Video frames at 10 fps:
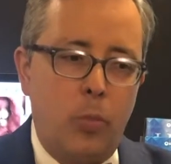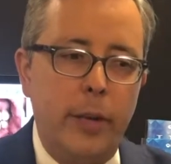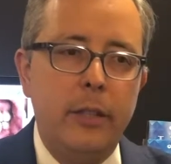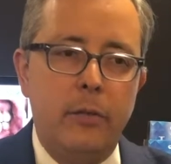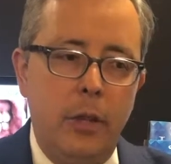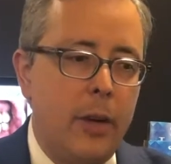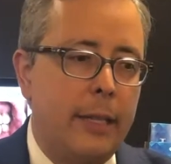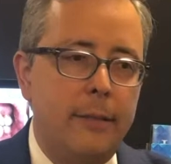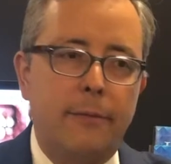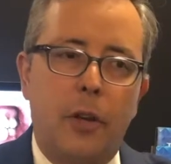we look
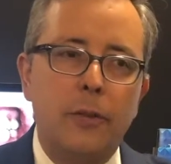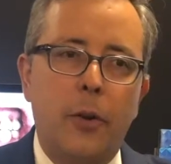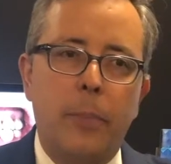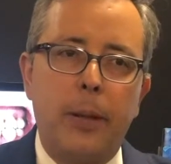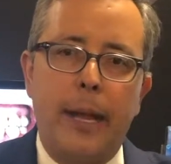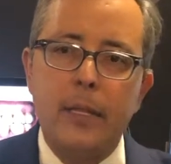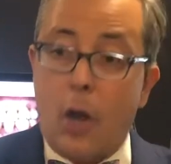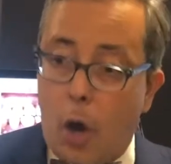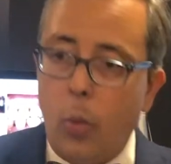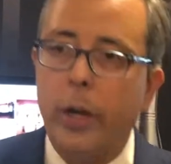at plates,
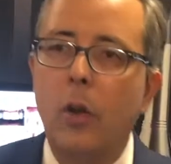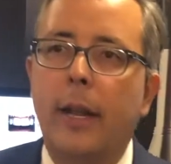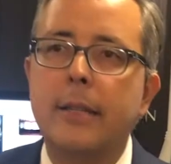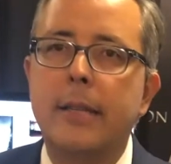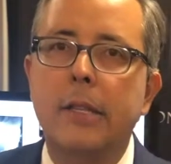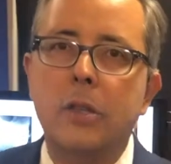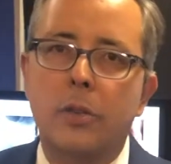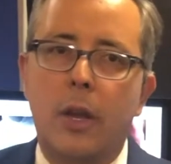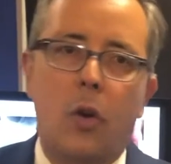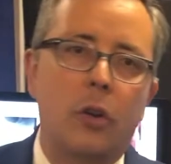or we look at
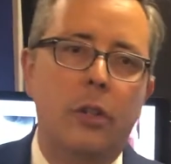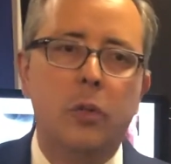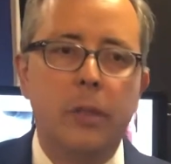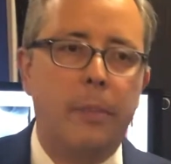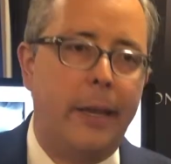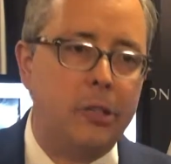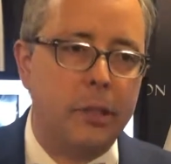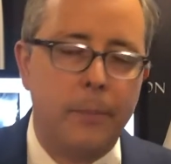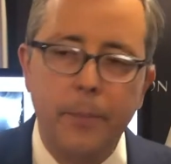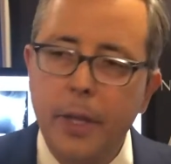sensors according to the
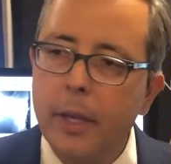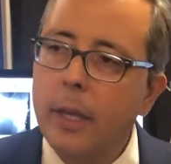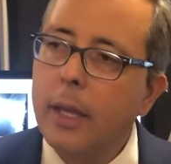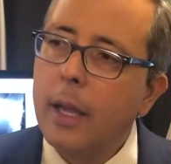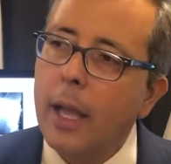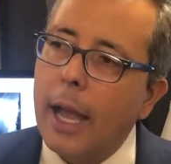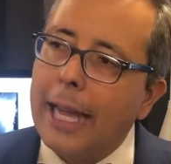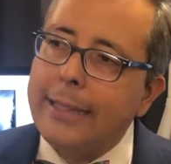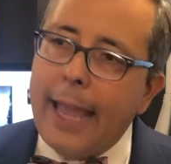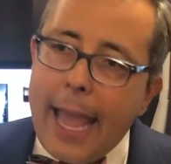patient.
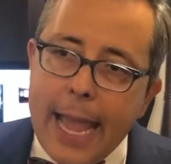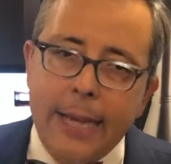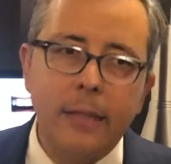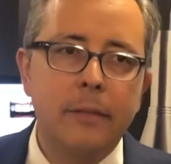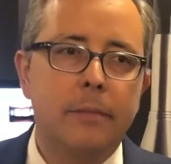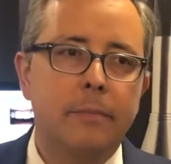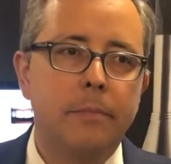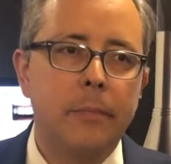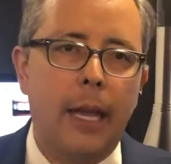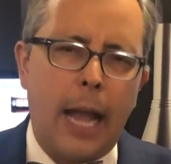At the end,
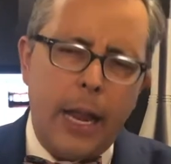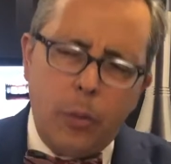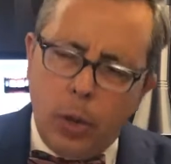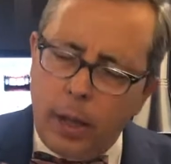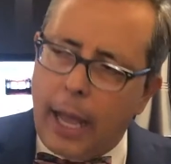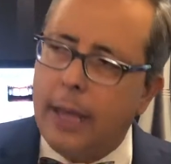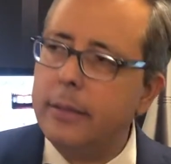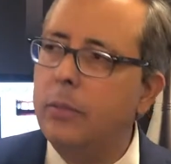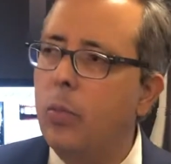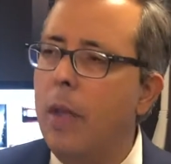and I will
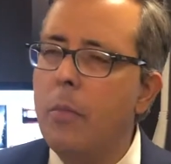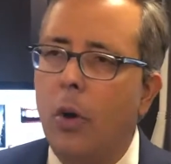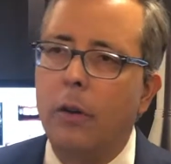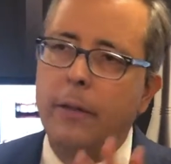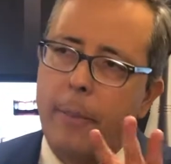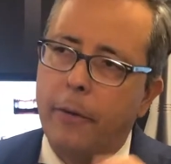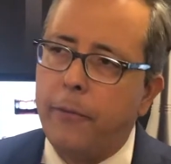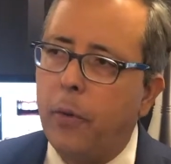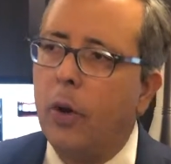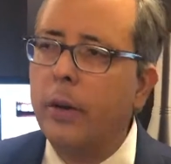add one more, number
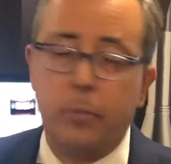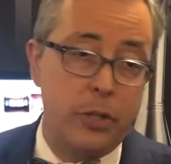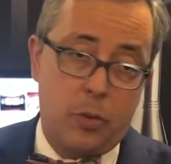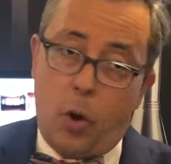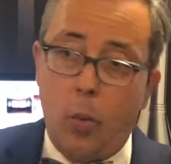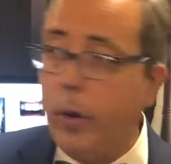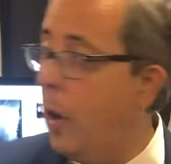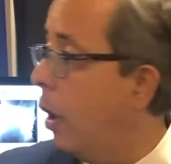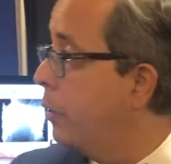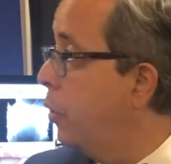four, which we
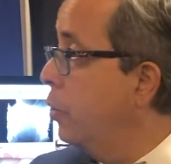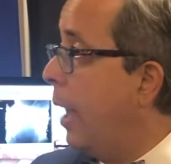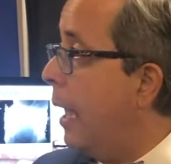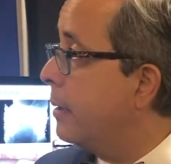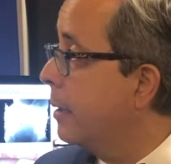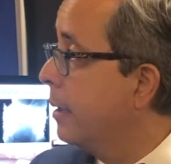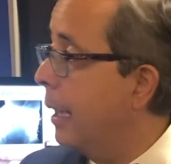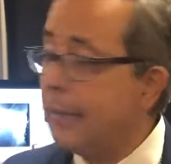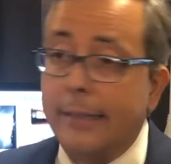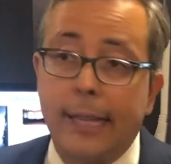all do that
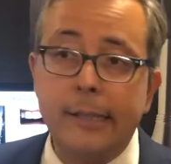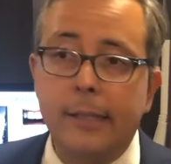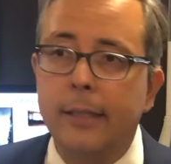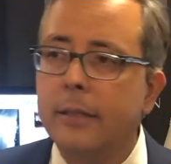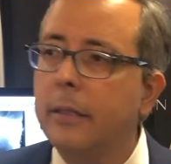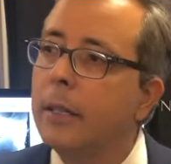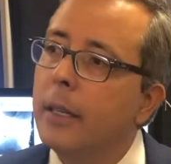as a dentist,